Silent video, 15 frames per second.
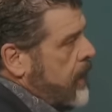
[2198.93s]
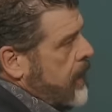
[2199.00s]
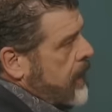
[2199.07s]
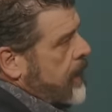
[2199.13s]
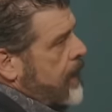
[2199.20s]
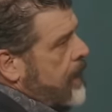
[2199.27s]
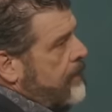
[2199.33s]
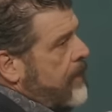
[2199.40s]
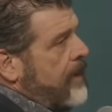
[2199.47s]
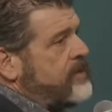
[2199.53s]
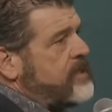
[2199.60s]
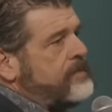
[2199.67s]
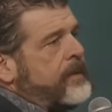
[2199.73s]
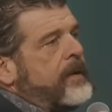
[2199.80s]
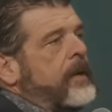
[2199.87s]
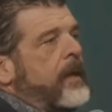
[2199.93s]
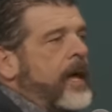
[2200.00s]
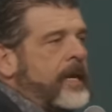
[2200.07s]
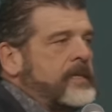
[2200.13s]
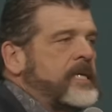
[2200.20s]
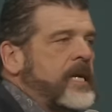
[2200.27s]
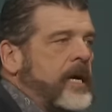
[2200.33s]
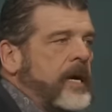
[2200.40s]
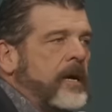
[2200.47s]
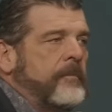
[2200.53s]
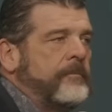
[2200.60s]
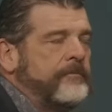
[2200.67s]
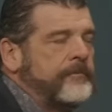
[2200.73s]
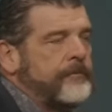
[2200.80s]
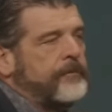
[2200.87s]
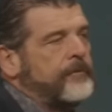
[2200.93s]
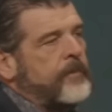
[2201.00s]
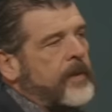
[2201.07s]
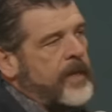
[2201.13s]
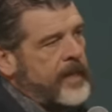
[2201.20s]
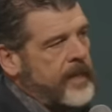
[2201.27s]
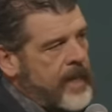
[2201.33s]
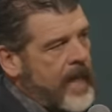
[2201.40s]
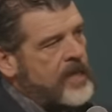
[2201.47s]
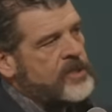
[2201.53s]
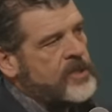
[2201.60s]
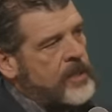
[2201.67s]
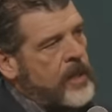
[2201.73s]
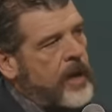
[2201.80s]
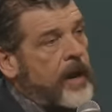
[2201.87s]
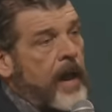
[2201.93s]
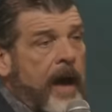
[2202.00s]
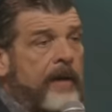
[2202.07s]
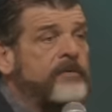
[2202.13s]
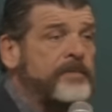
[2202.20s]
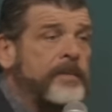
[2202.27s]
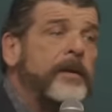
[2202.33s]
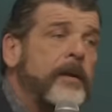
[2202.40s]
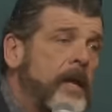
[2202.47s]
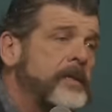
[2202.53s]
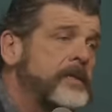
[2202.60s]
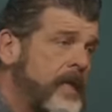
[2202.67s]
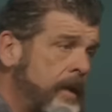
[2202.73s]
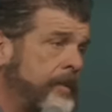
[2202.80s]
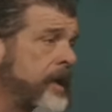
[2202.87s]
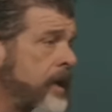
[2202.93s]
um, I've spent a lot of time in Ashkelon. I've spent a lot of time in